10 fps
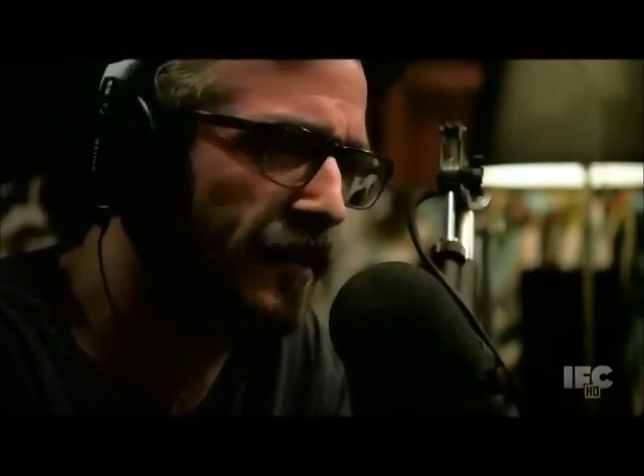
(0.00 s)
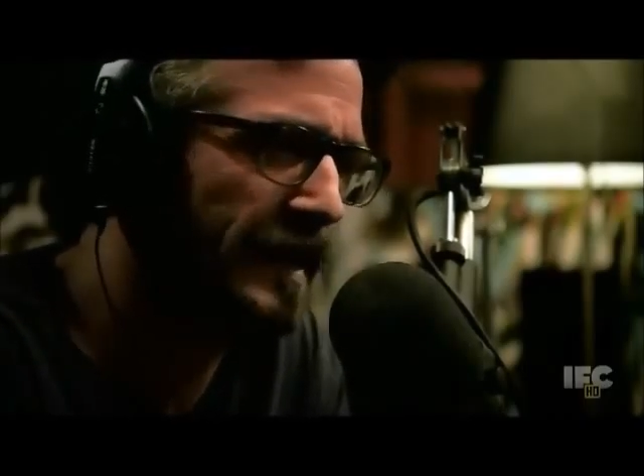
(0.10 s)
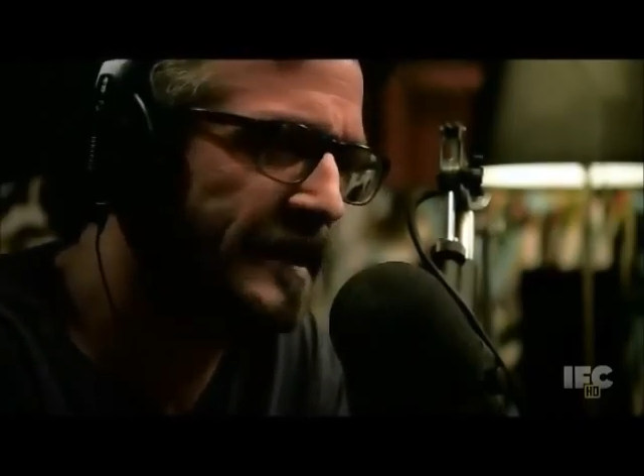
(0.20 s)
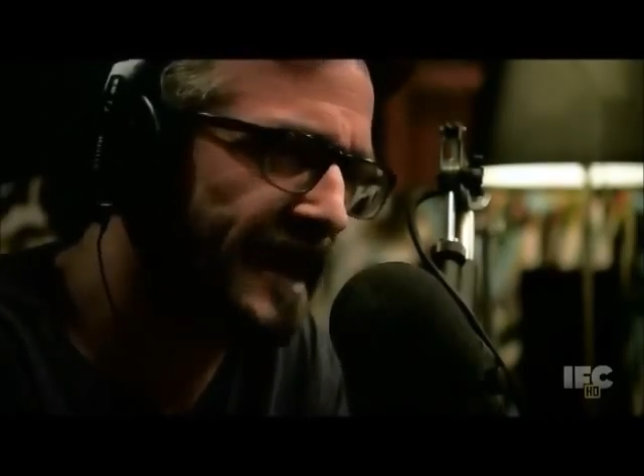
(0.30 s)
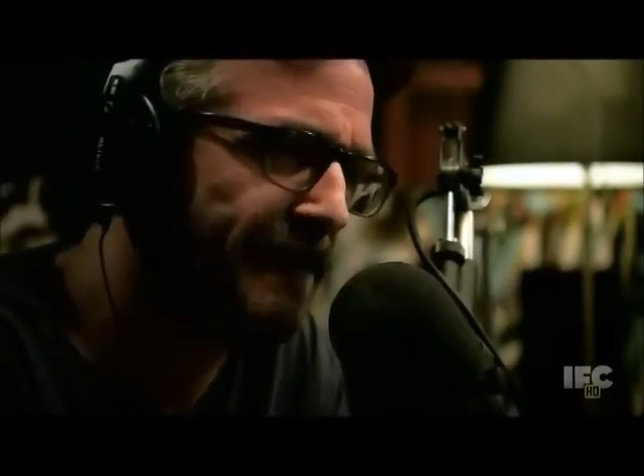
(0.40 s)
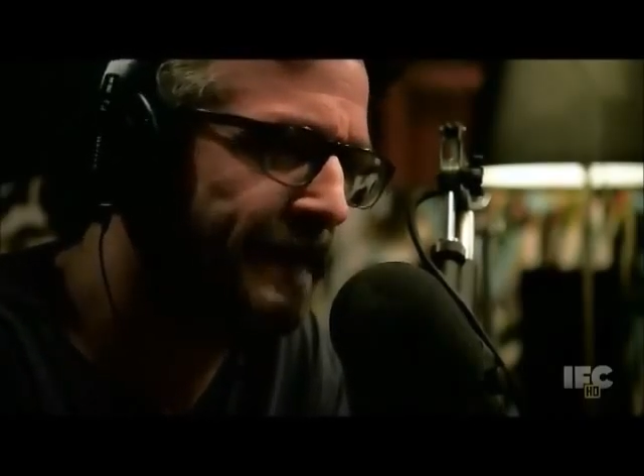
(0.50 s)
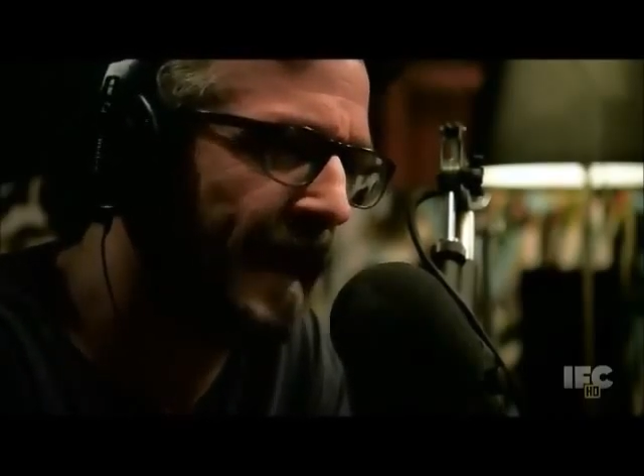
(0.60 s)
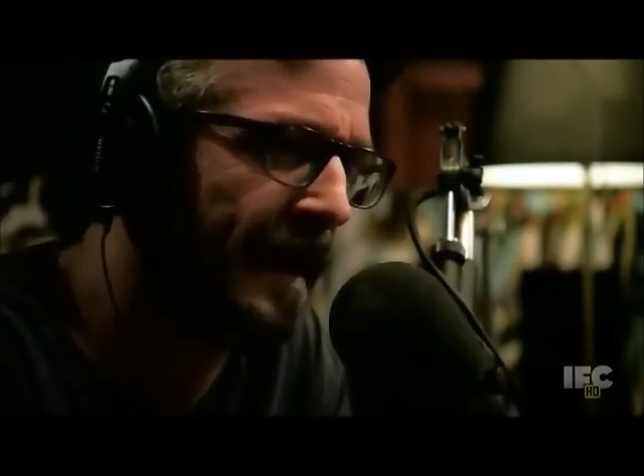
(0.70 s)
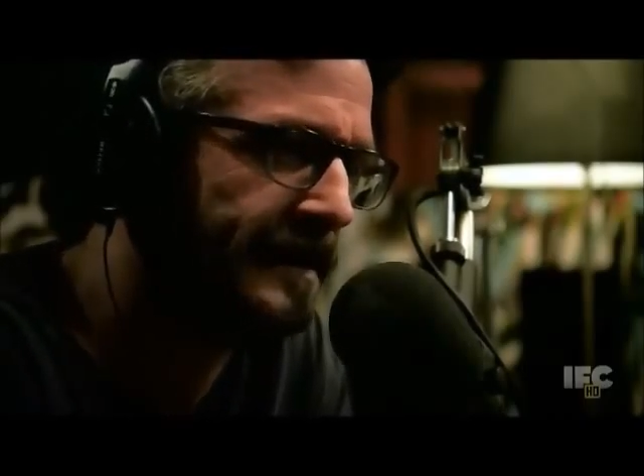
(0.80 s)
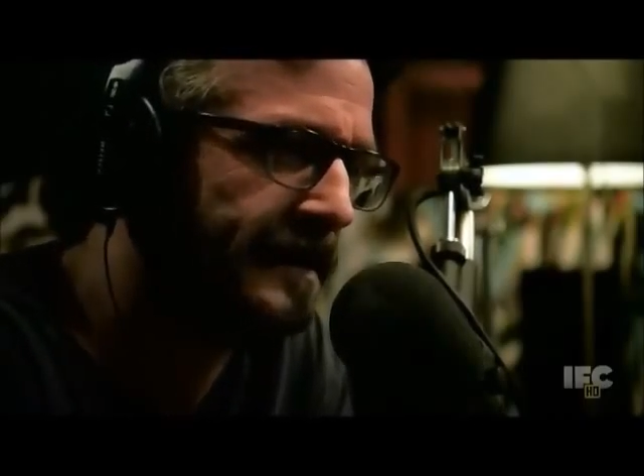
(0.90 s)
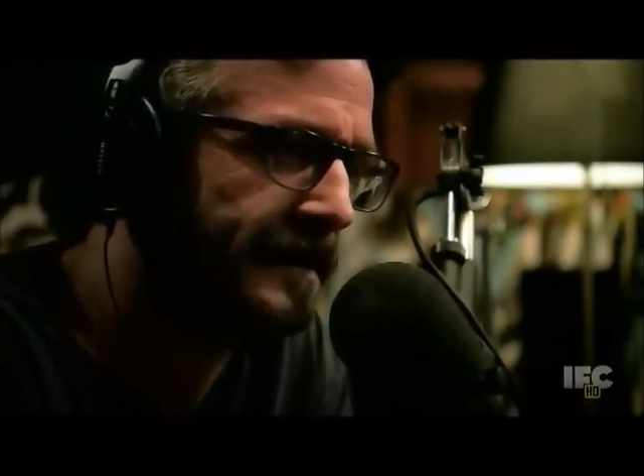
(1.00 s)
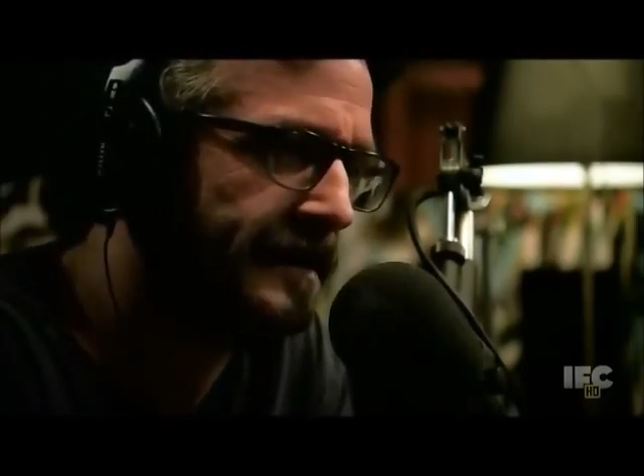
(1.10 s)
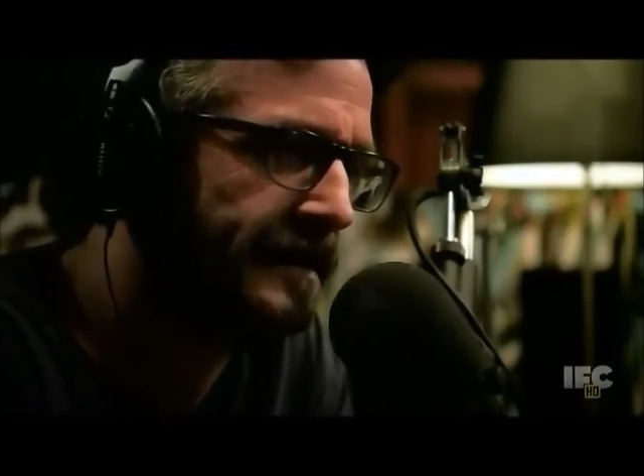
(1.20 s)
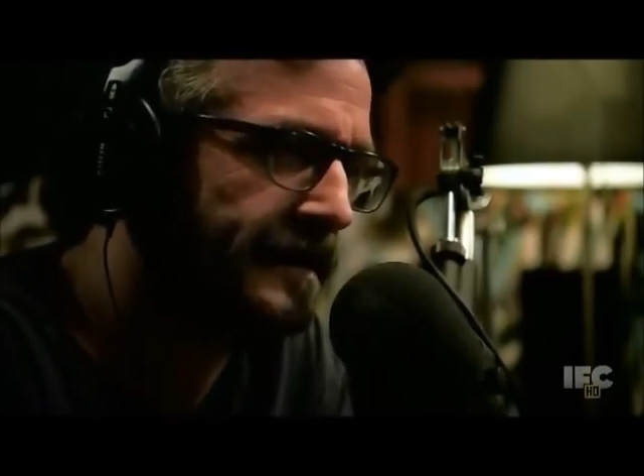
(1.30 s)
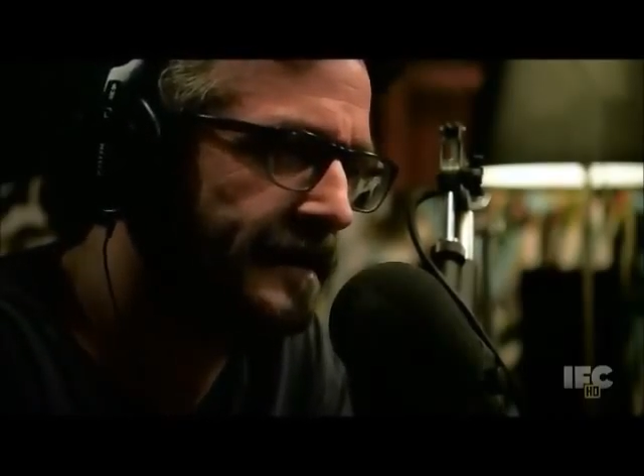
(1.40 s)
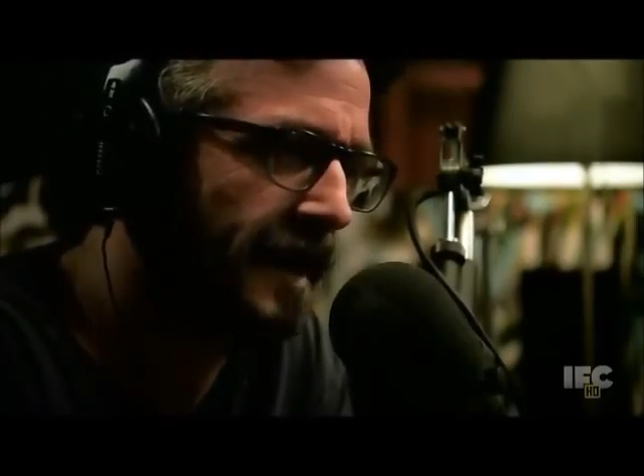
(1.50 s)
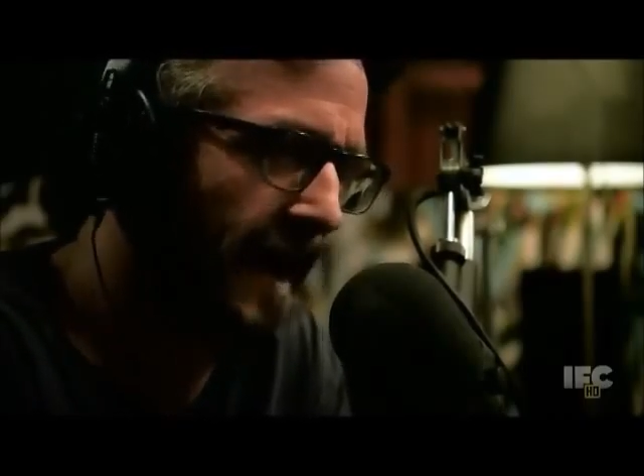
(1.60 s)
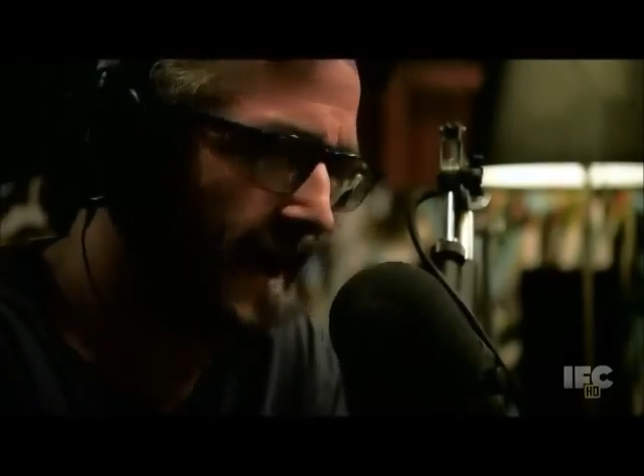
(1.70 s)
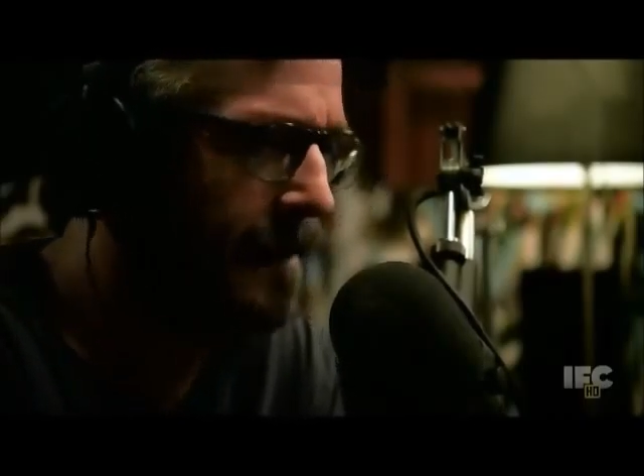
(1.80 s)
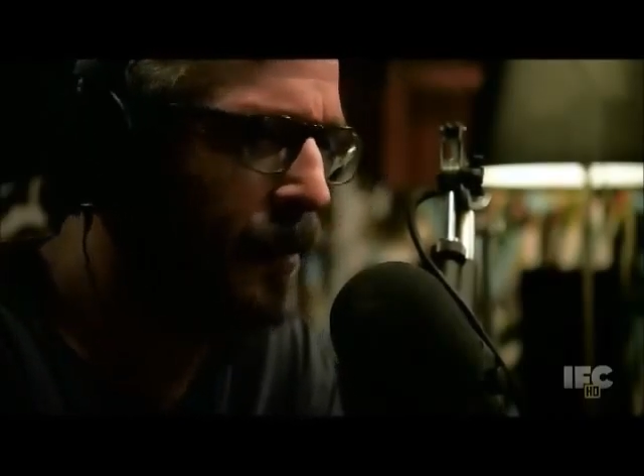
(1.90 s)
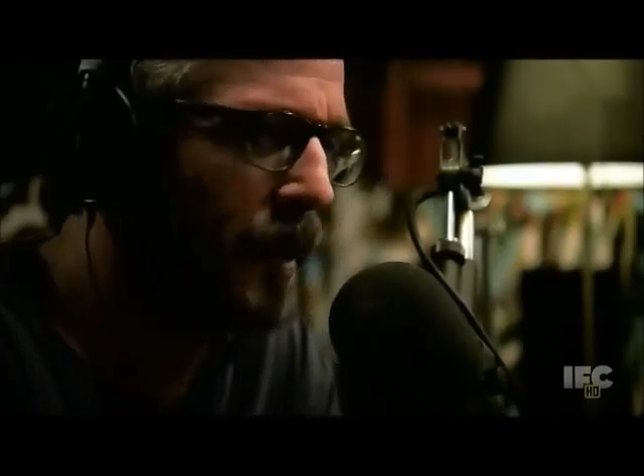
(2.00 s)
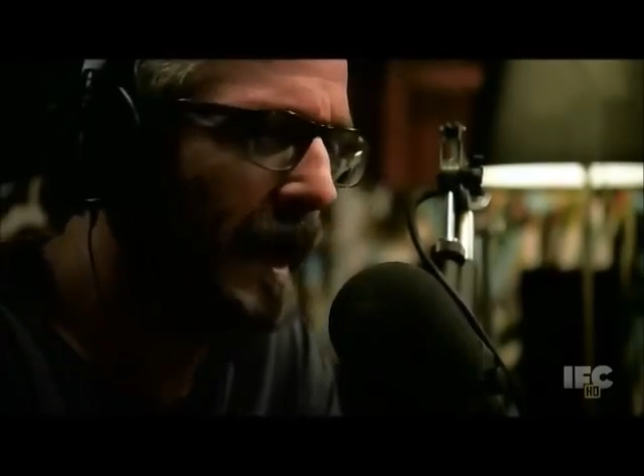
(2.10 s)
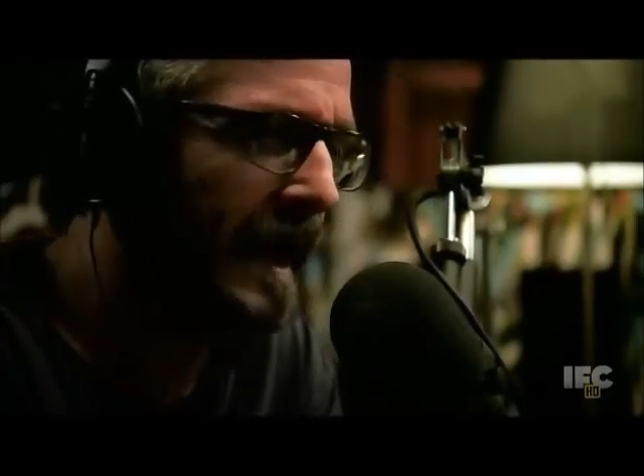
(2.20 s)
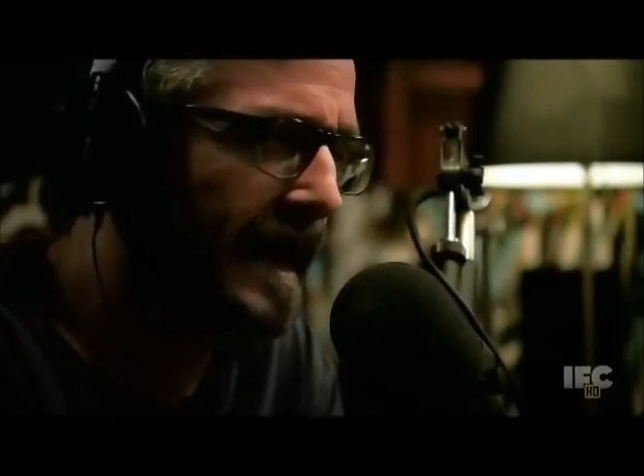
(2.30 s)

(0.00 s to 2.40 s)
to accept that. I am who I